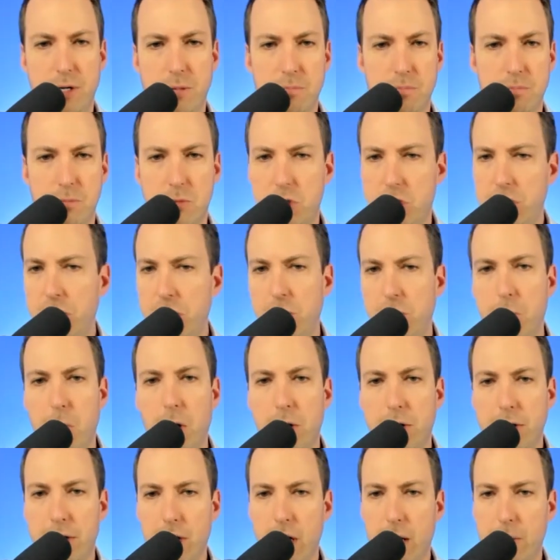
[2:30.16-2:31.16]
senior
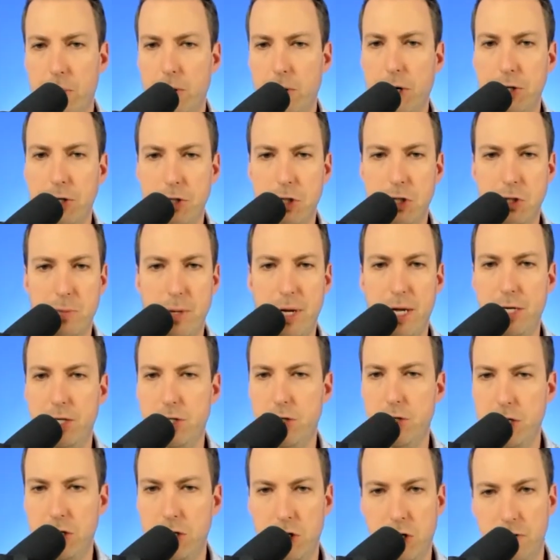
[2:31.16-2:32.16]
marketing operations manager
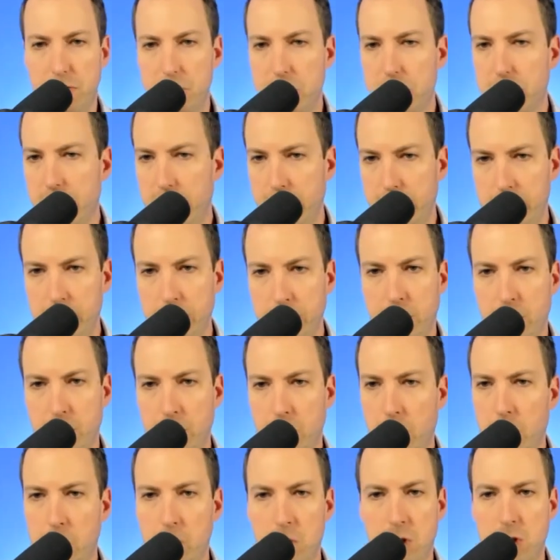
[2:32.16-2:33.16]
at Service Titan, but
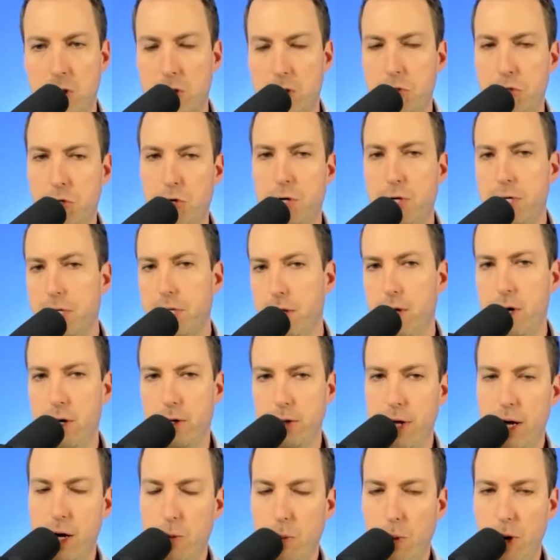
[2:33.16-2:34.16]
what was the journey along
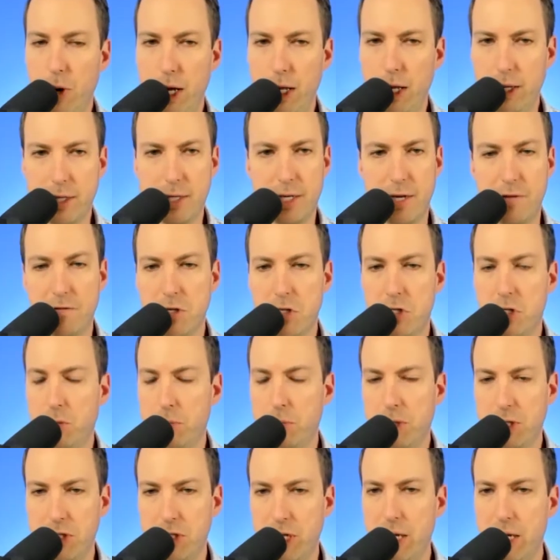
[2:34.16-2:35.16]
that way? Like, give us some
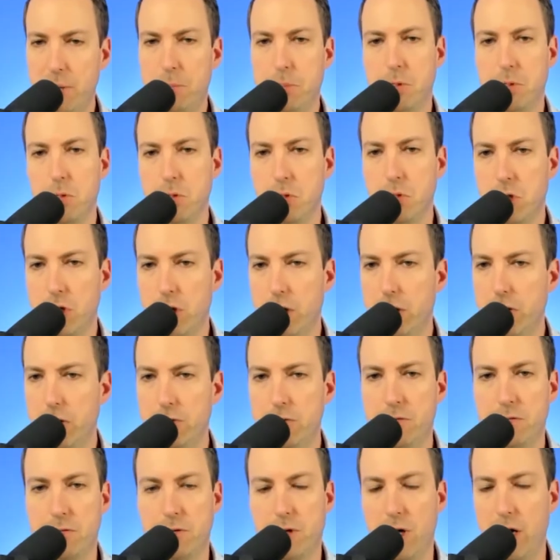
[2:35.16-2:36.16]
examples of
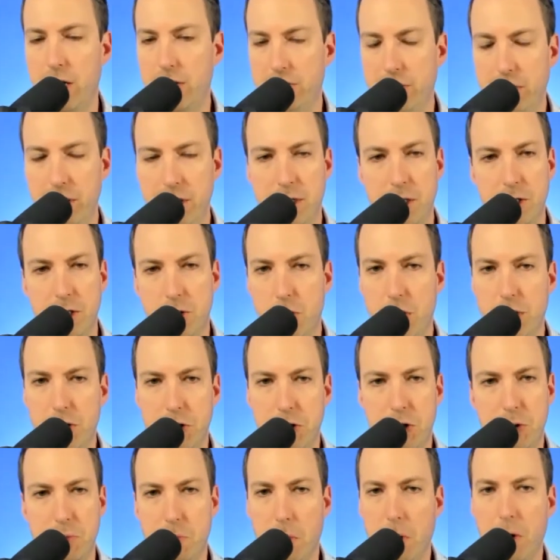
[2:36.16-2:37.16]
kind of in the
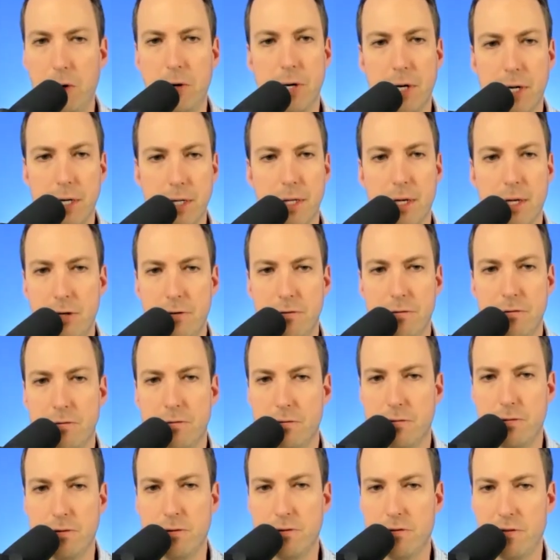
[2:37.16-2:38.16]
trench marketing that you've
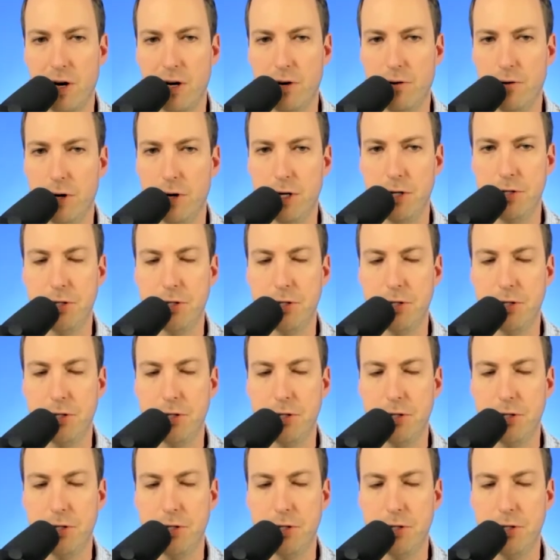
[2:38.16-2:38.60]
kind of run into.